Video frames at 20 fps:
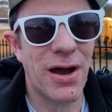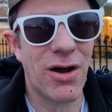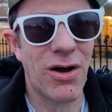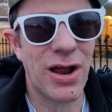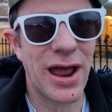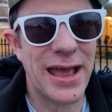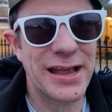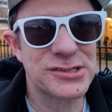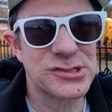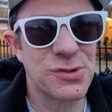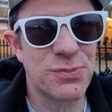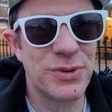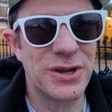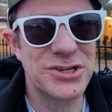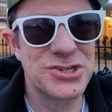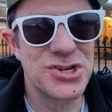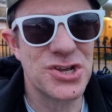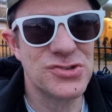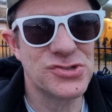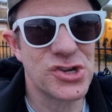
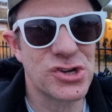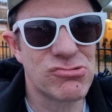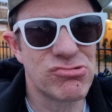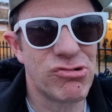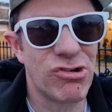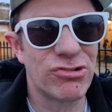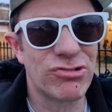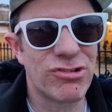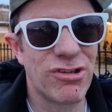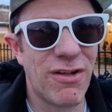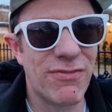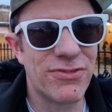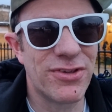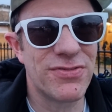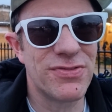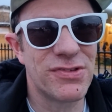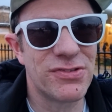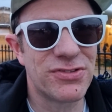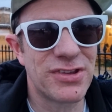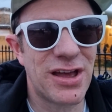exhibitions across London,
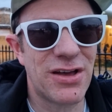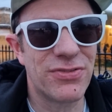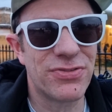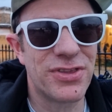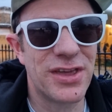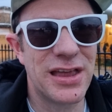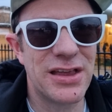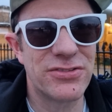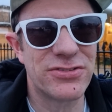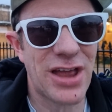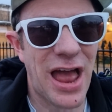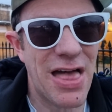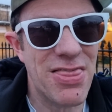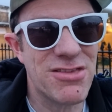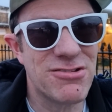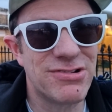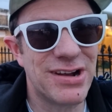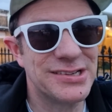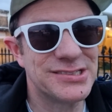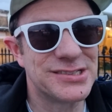the South East and
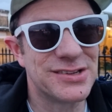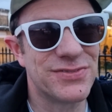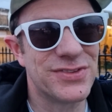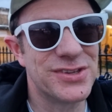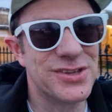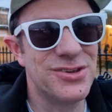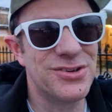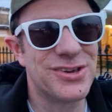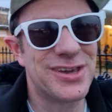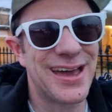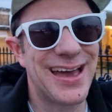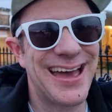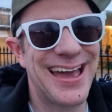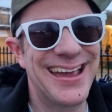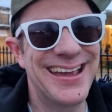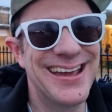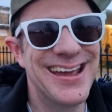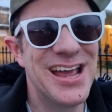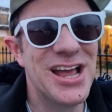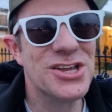the rest of the
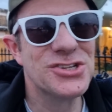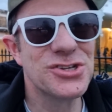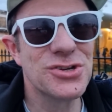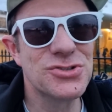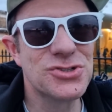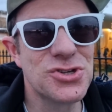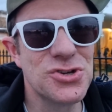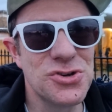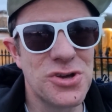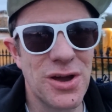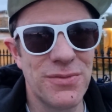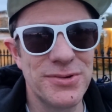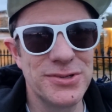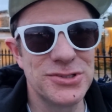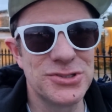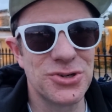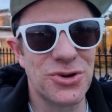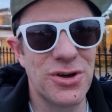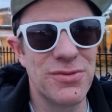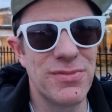UK. So do come and
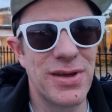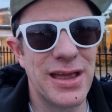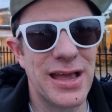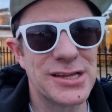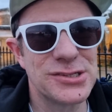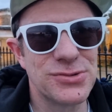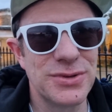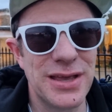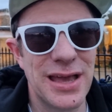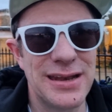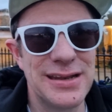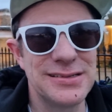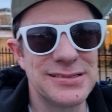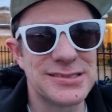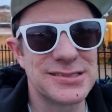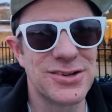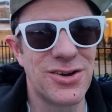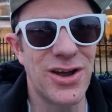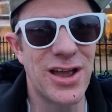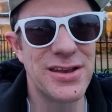join me as we head
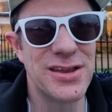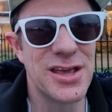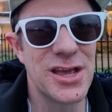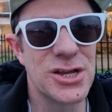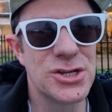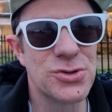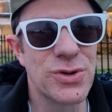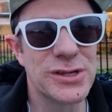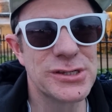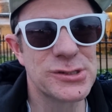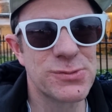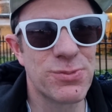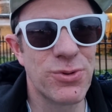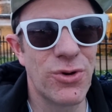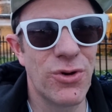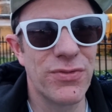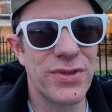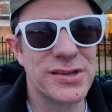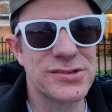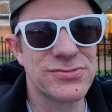inside to
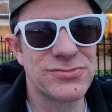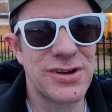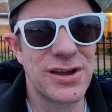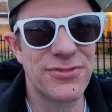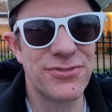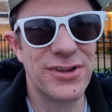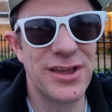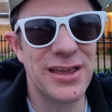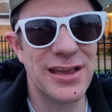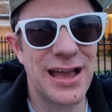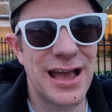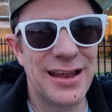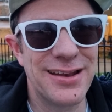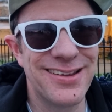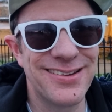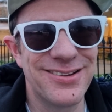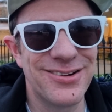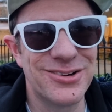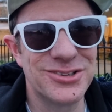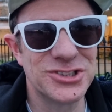explore this Refik
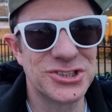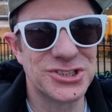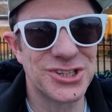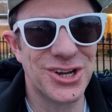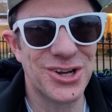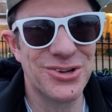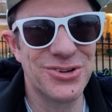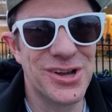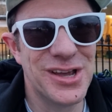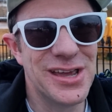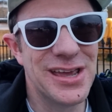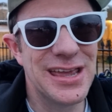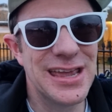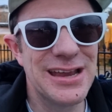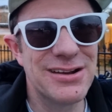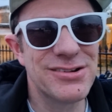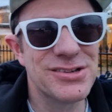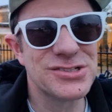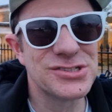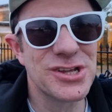Anadol show
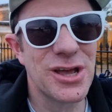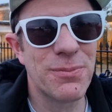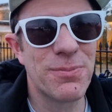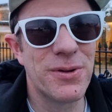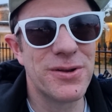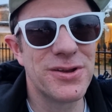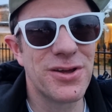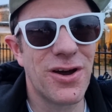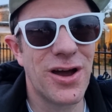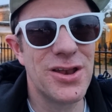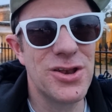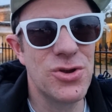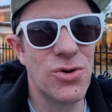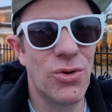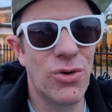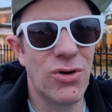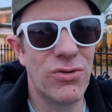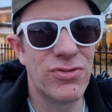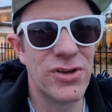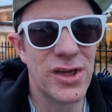here at Serpentine
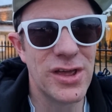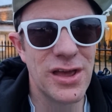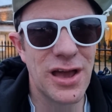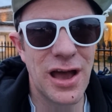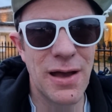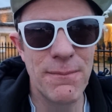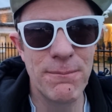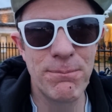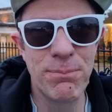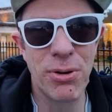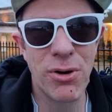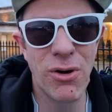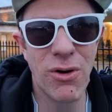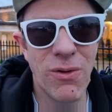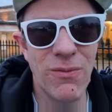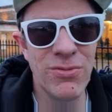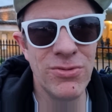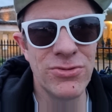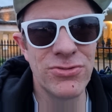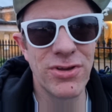North and
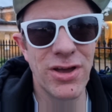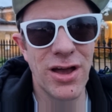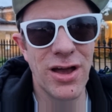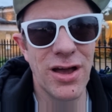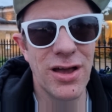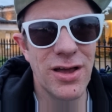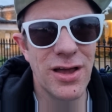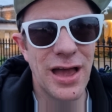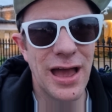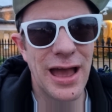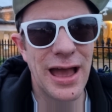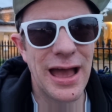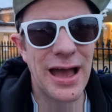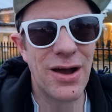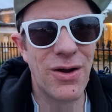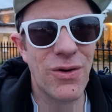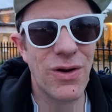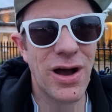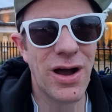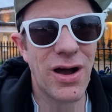ponder
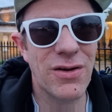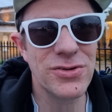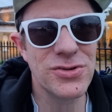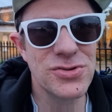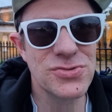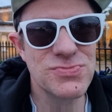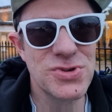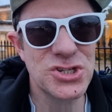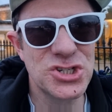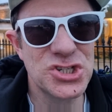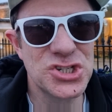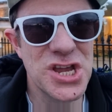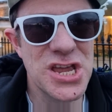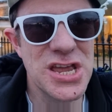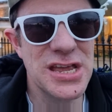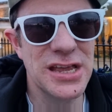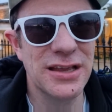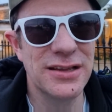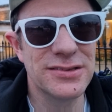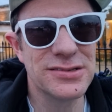how
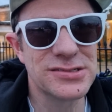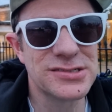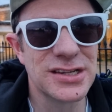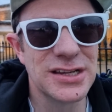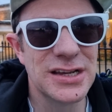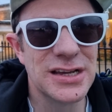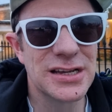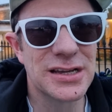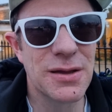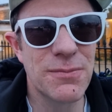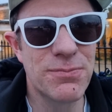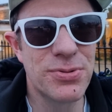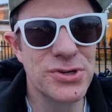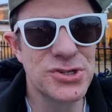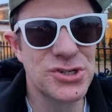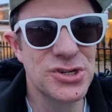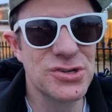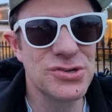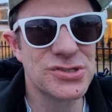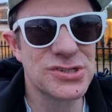machines can
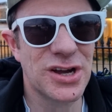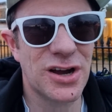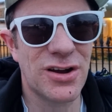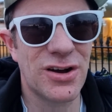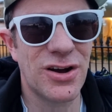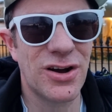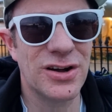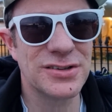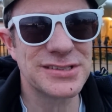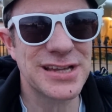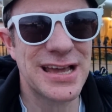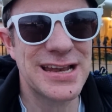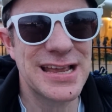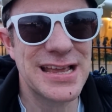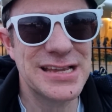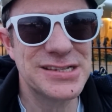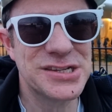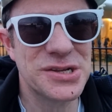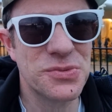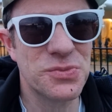produce art, and
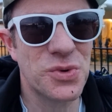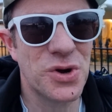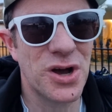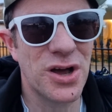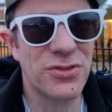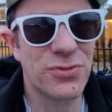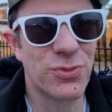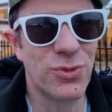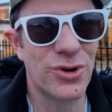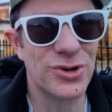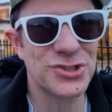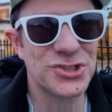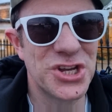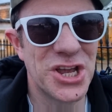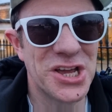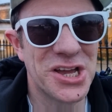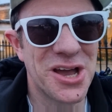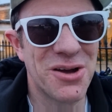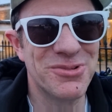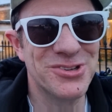is it worth
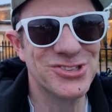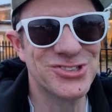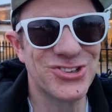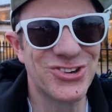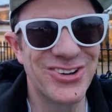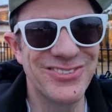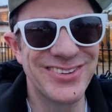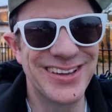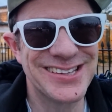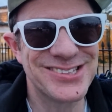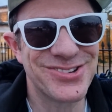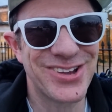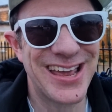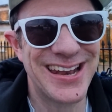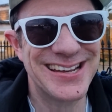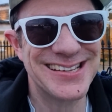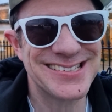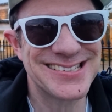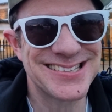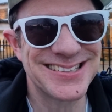watching? Come and join me as we head
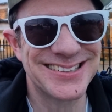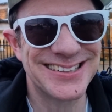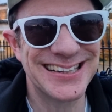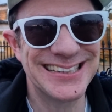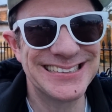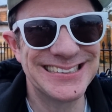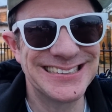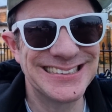inside.